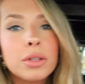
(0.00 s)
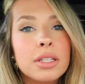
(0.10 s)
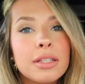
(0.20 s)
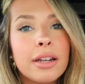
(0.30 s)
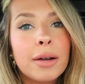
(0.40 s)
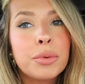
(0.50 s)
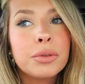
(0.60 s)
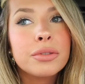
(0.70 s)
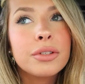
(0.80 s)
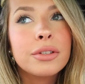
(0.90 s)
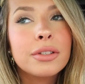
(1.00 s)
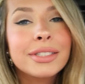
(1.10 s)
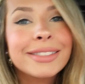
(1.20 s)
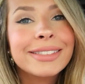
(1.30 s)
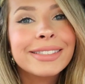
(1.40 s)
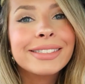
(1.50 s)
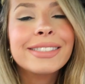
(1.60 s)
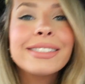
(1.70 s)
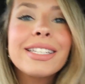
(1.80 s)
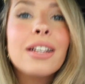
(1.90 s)
with the said apples.
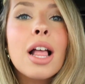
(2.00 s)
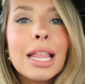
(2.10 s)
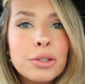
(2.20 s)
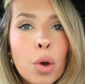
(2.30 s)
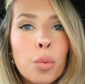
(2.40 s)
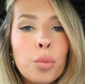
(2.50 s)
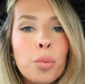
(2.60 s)
Let's go.